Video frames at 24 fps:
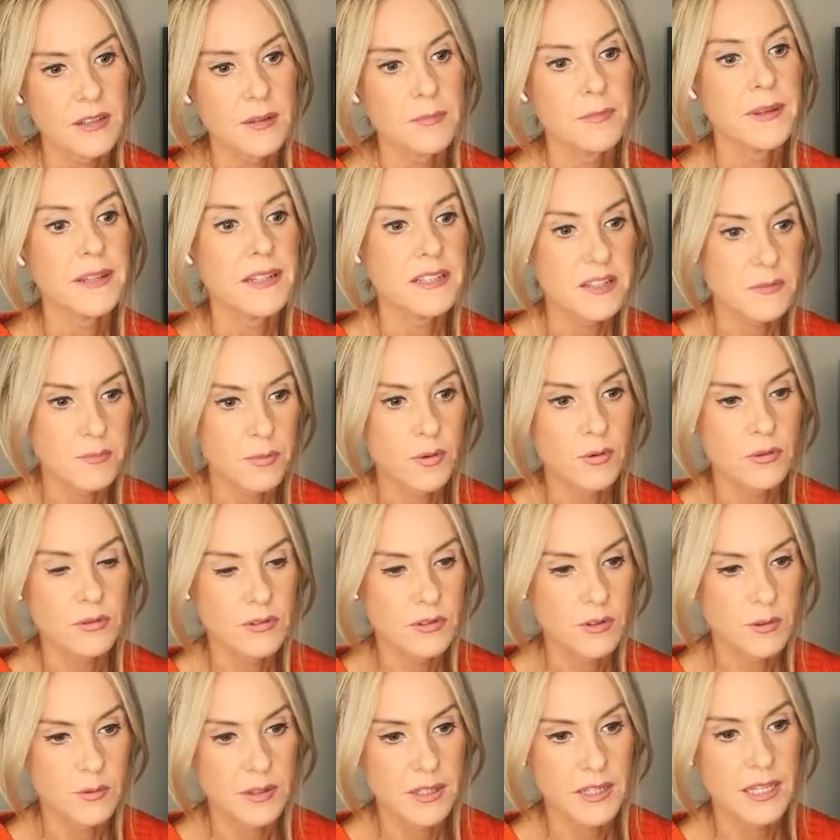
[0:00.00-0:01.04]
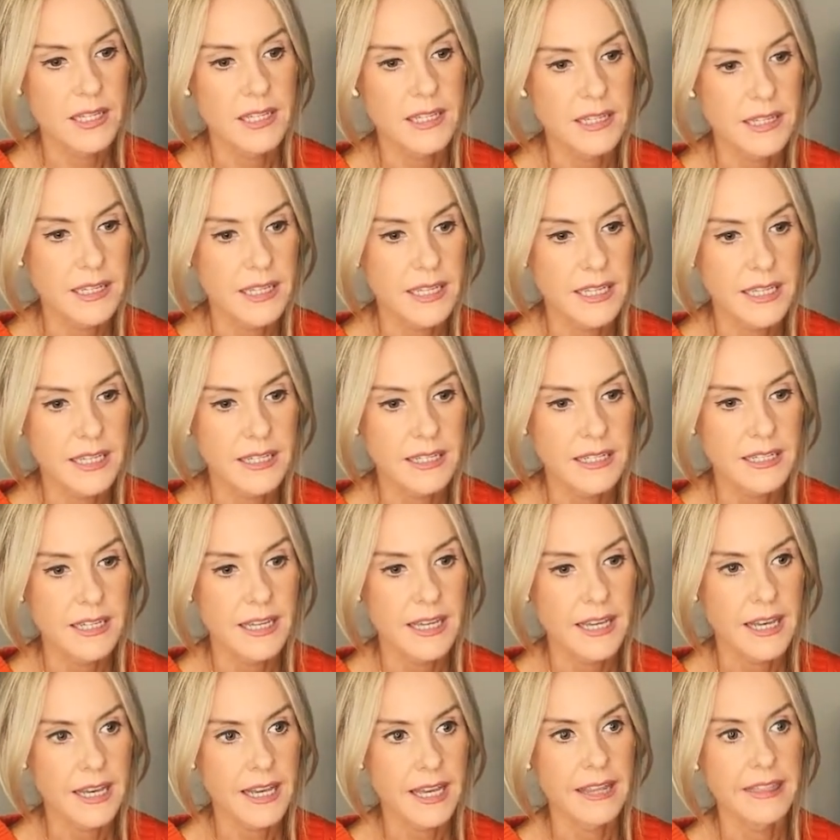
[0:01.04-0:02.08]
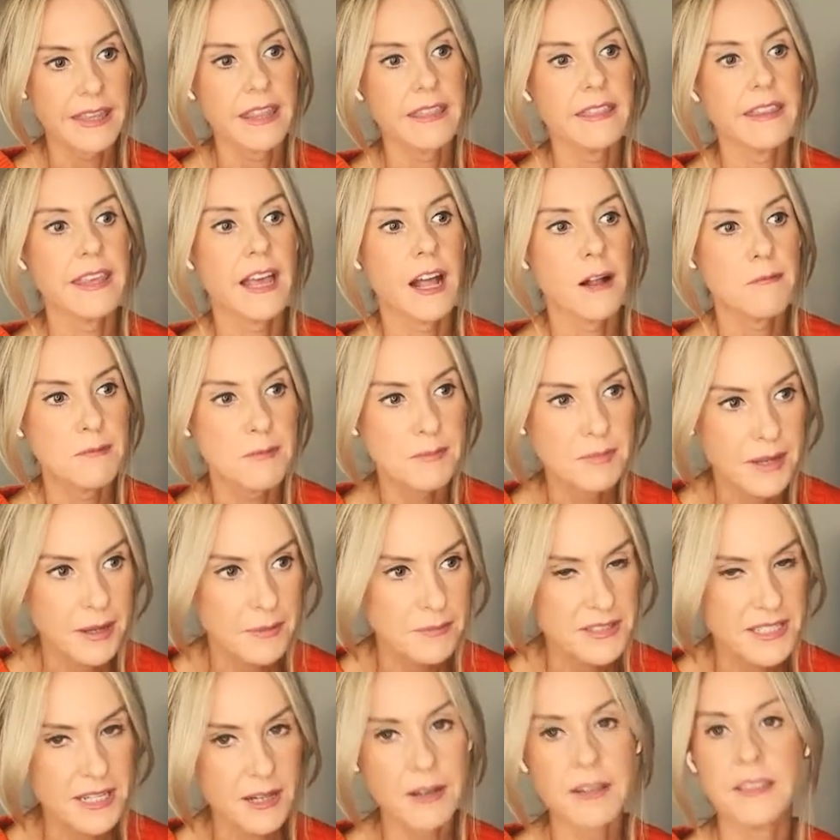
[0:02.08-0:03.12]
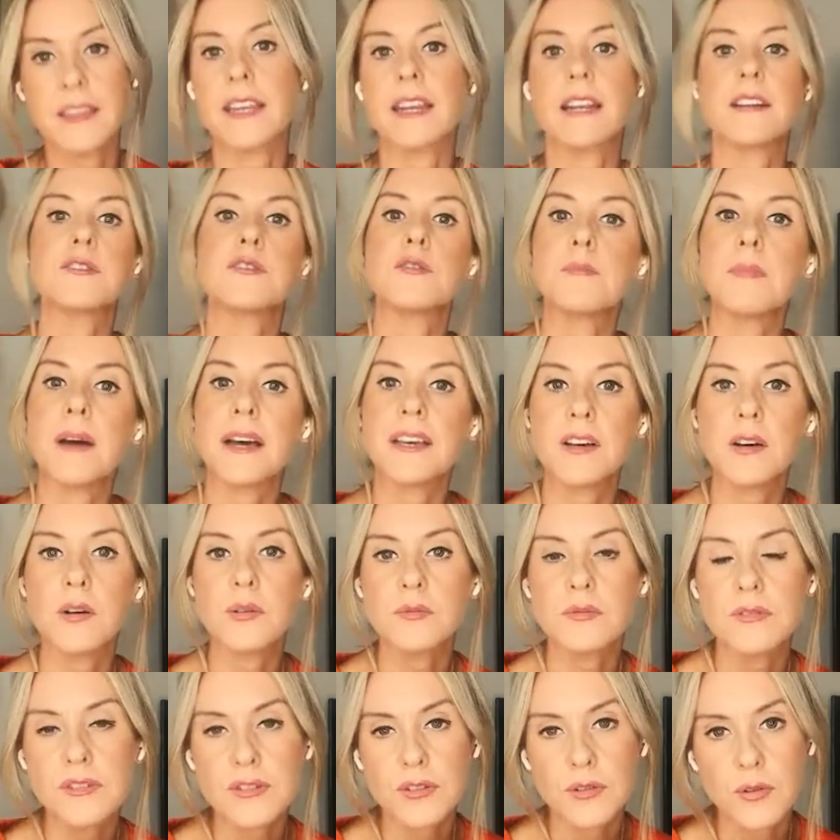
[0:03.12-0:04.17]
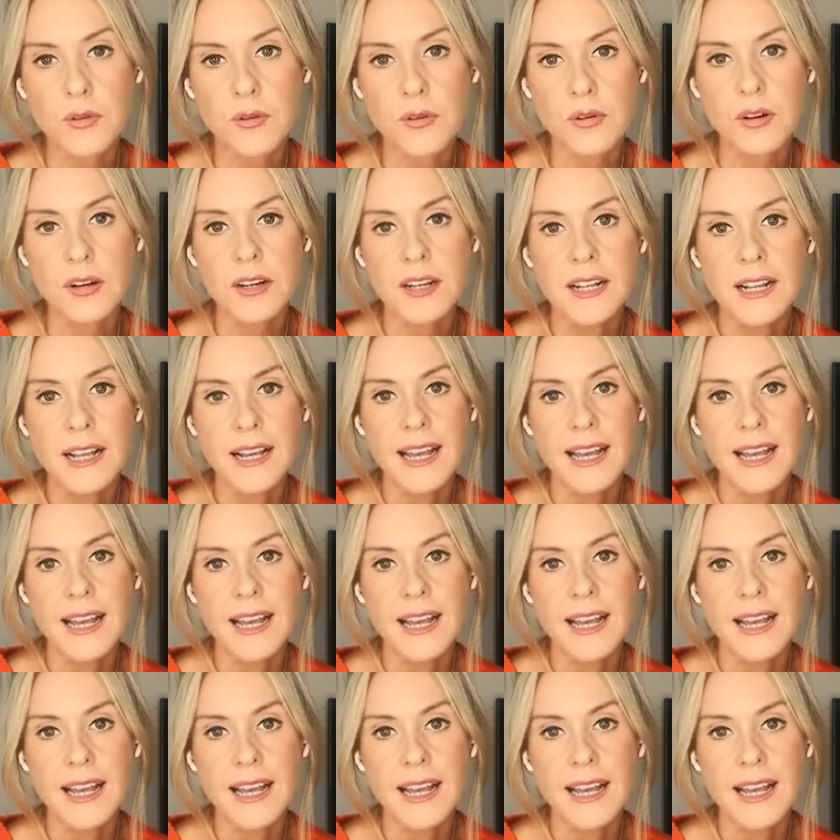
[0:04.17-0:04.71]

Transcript: a big support tour with King, and then the album comes out, and then I do my own tour.